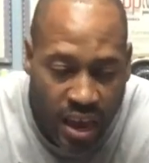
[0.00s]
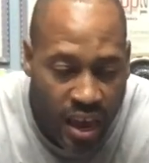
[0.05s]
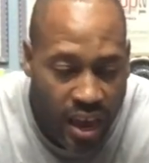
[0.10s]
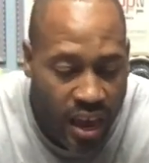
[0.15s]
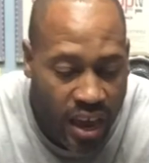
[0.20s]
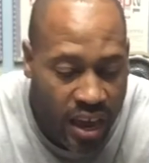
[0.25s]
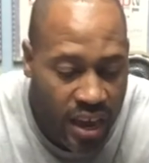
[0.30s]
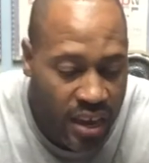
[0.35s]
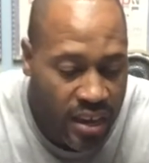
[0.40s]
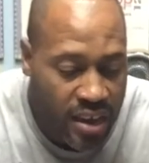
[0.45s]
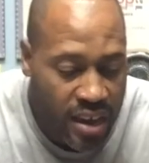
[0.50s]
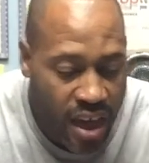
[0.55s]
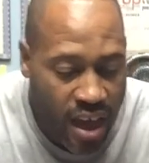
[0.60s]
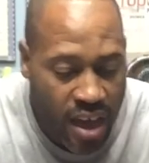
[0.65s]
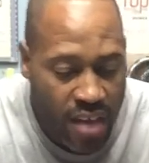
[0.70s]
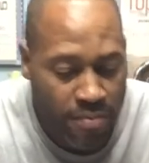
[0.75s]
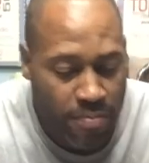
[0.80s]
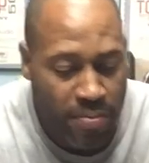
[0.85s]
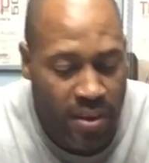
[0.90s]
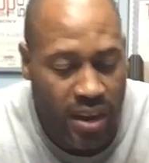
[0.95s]
And
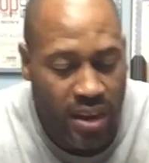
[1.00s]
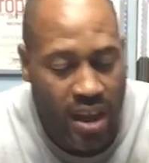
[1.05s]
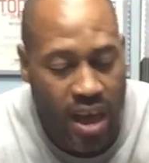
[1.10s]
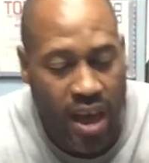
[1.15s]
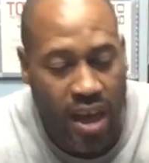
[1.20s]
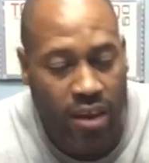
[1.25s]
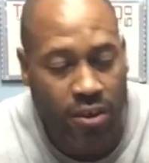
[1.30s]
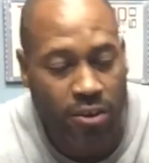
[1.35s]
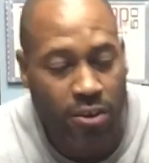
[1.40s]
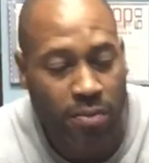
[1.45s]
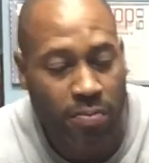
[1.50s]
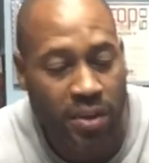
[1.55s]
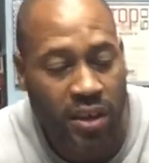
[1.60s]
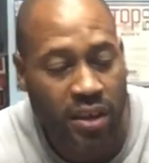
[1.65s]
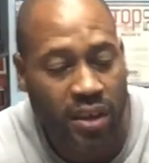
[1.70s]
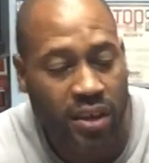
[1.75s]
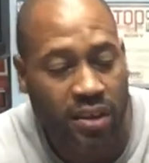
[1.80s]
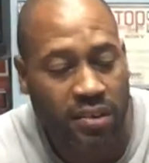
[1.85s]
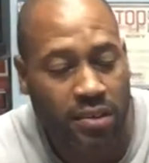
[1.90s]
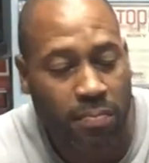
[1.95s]
I've been honored
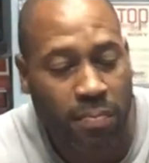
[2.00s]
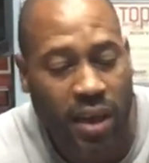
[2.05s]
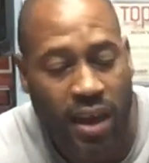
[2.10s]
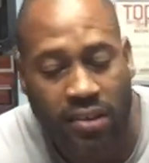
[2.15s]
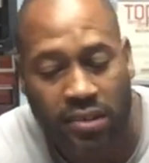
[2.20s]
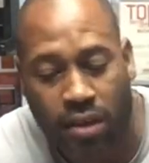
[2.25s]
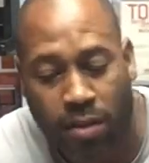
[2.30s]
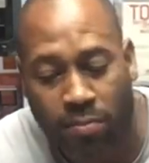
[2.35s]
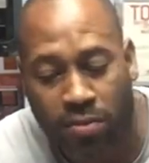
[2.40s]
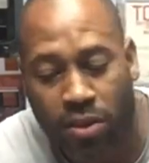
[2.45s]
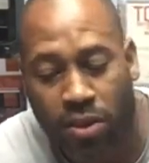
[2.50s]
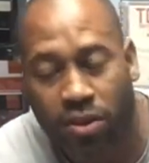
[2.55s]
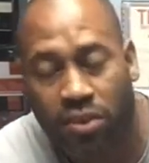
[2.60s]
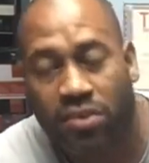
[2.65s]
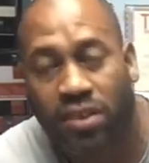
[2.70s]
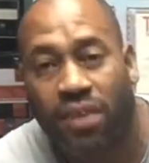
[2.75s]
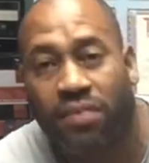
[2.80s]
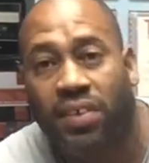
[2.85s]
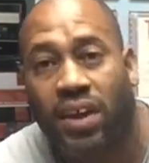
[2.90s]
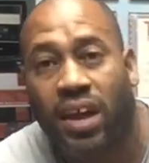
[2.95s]
because the past couple of
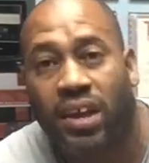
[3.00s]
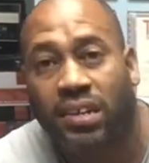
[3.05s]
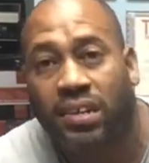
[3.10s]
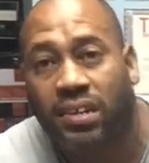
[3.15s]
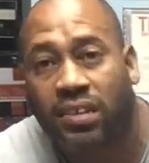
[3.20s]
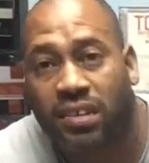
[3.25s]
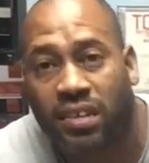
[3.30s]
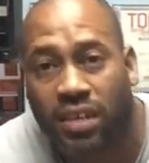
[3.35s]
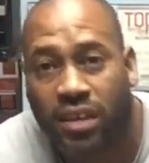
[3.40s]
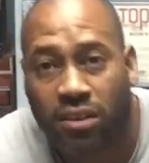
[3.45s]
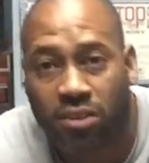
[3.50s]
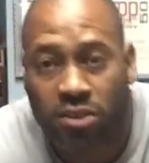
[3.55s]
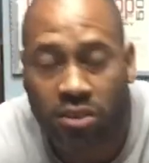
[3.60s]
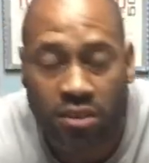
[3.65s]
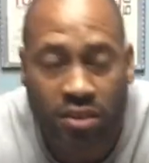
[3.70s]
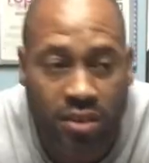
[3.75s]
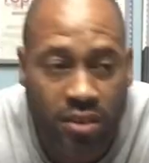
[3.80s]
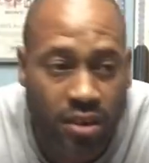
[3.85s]
years I've gotten to teach.